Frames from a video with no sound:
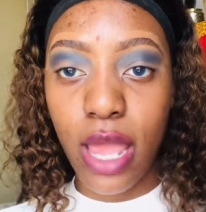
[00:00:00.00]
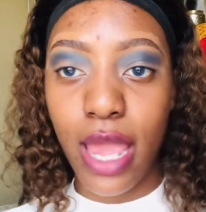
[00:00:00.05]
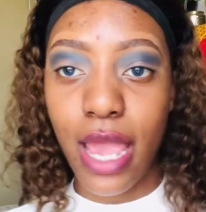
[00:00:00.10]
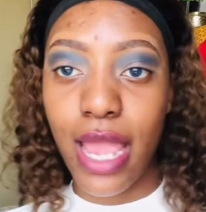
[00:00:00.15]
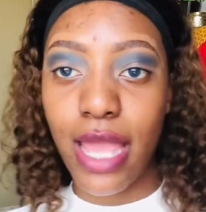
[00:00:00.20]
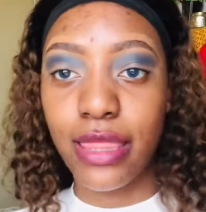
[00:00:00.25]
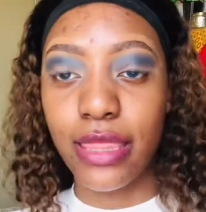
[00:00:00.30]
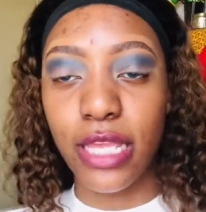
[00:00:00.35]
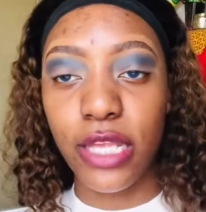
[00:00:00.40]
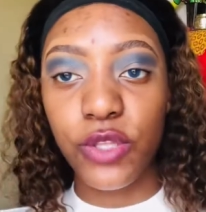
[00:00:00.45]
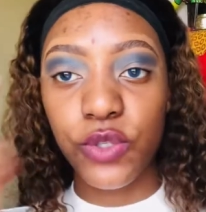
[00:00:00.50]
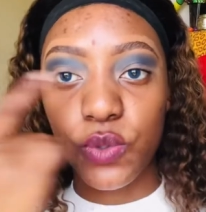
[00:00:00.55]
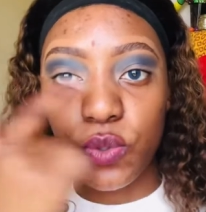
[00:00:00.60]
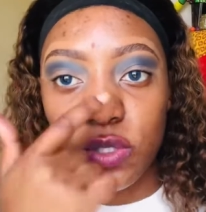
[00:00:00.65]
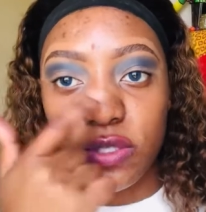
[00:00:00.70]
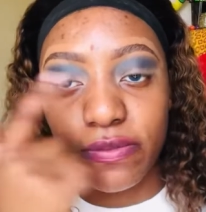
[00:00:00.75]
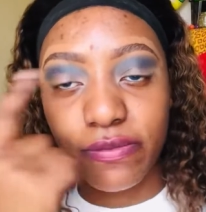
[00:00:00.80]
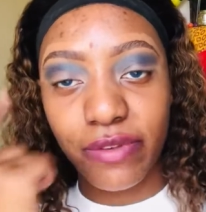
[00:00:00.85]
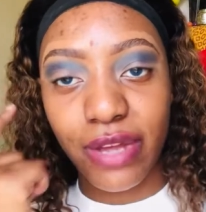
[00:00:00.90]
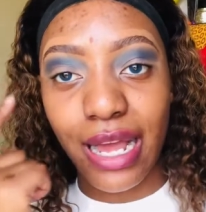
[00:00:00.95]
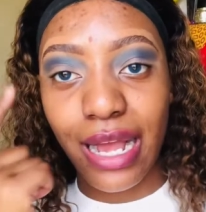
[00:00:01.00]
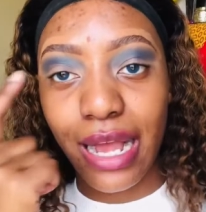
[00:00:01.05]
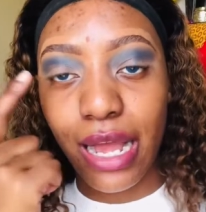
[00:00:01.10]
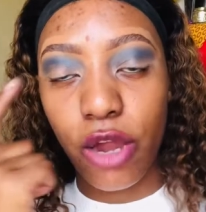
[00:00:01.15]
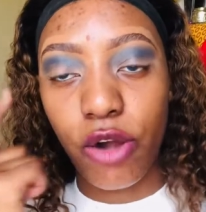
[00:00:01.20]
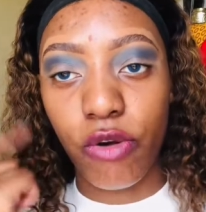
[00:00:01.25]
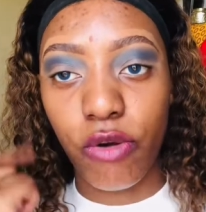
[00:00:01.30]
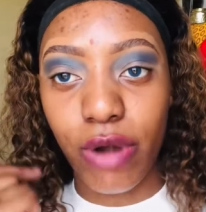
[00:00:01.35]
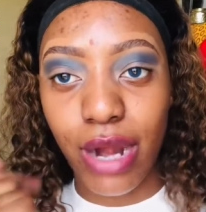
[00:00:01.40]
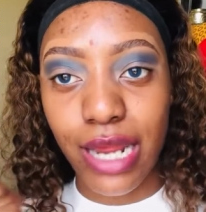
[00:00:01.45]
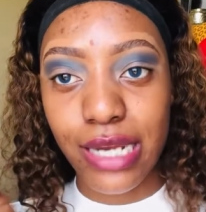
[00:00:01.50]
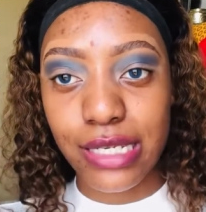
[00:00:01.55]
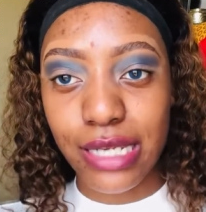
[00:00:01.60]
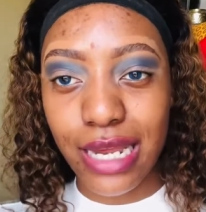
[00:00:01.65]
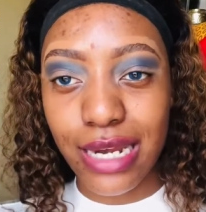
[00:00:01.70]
and then ngizosifaka right